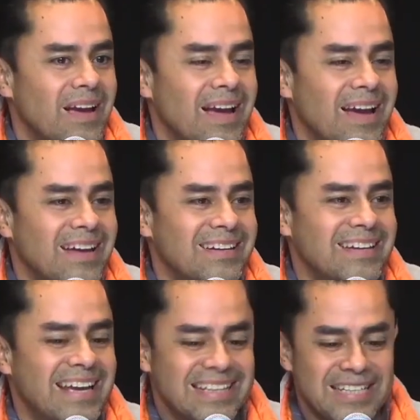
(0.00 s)

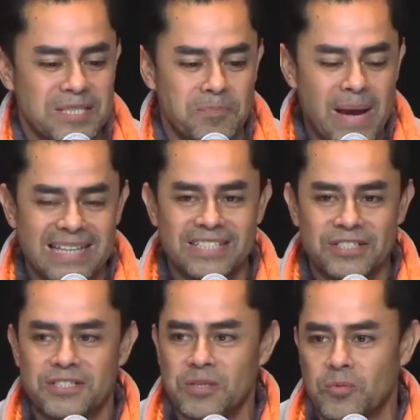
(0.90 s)
And this
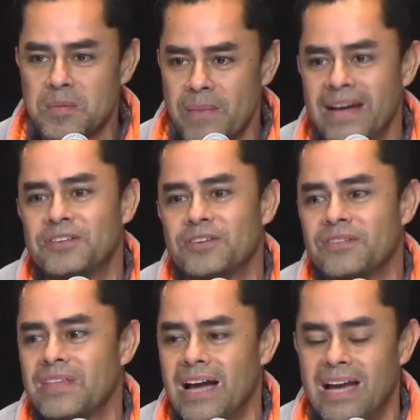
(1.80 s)
passage is a reminder
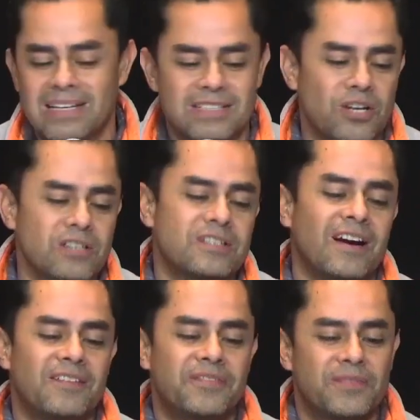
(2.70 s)
of that. And it starts
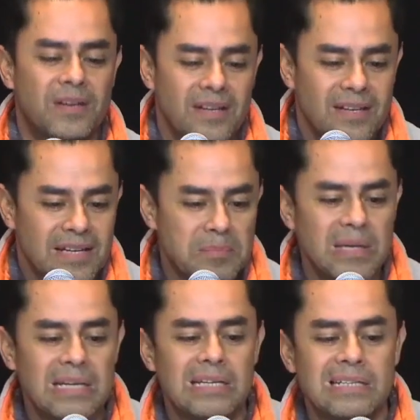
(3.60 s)
off
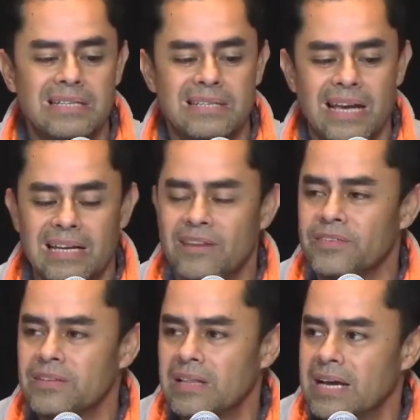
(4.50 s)
immediately saying,
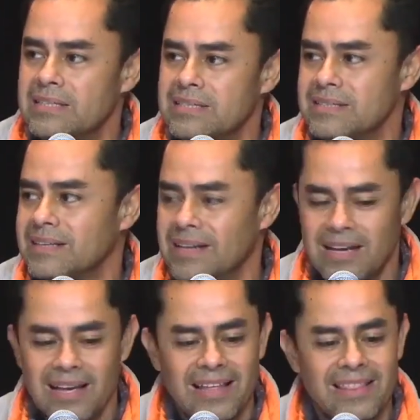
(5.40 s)
nevertheless,
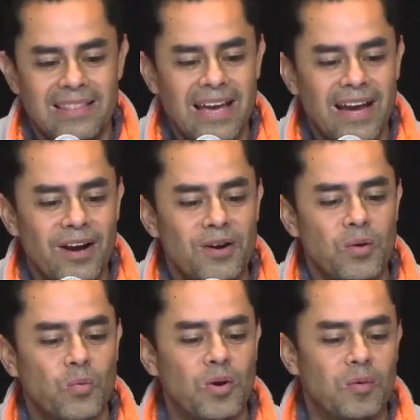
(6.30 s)

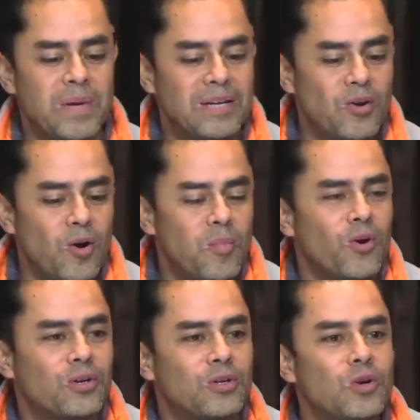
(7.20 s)
there will be no
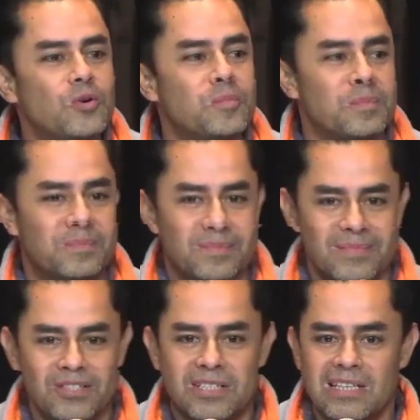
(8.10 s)
more gloom.
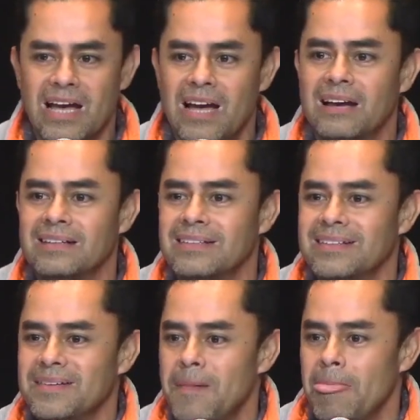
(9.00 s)
You see that?
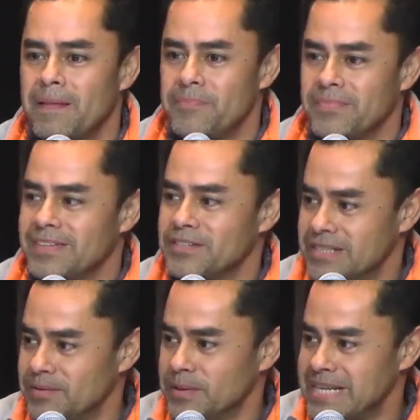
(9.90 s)
You
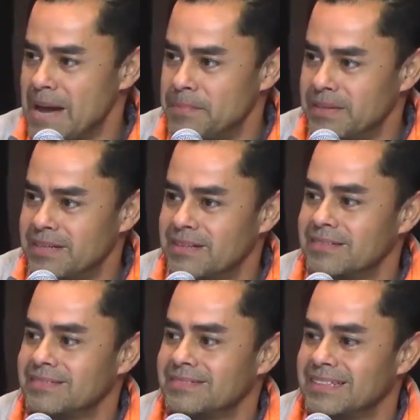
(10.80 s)
see what's happening
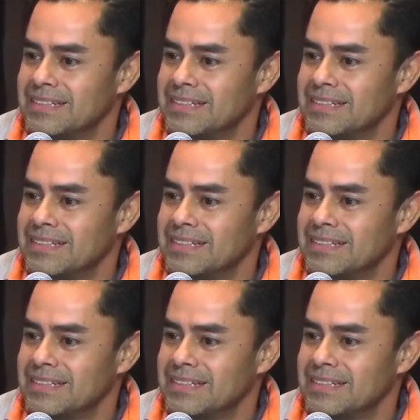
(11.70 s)
here?